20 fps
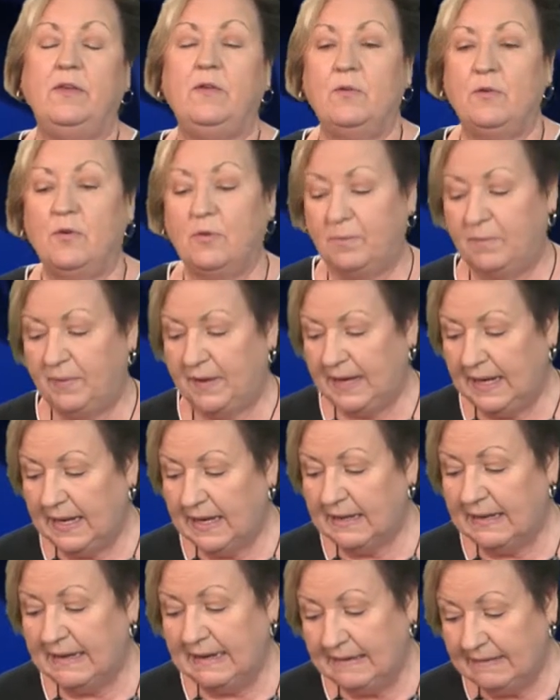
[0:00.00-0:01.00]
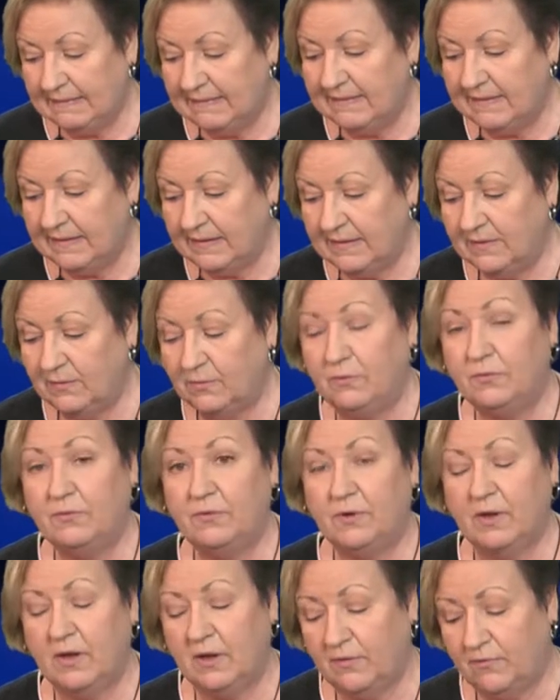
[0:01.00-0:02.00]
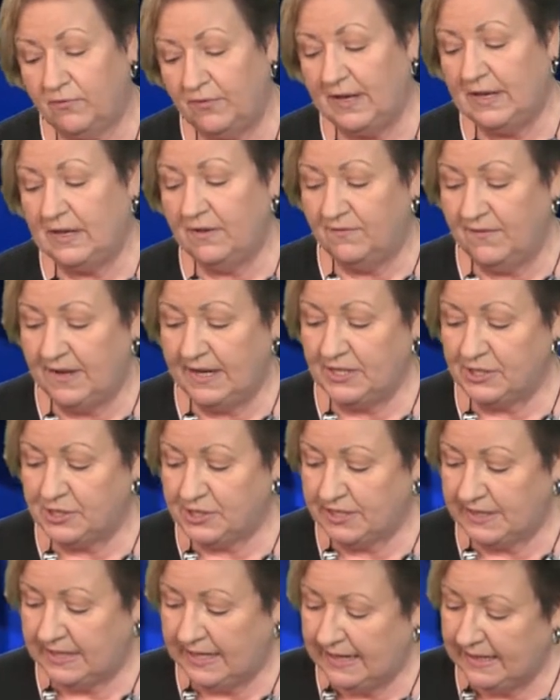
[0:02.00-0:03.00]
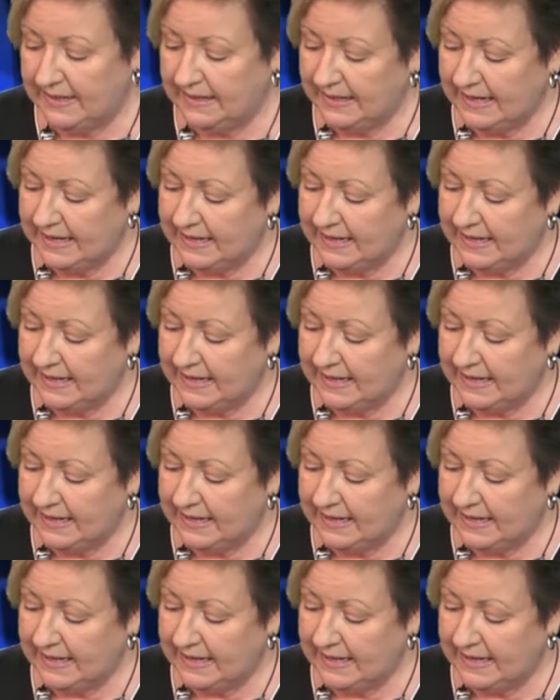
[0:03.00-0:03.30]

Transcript: European Institute of Innovation and,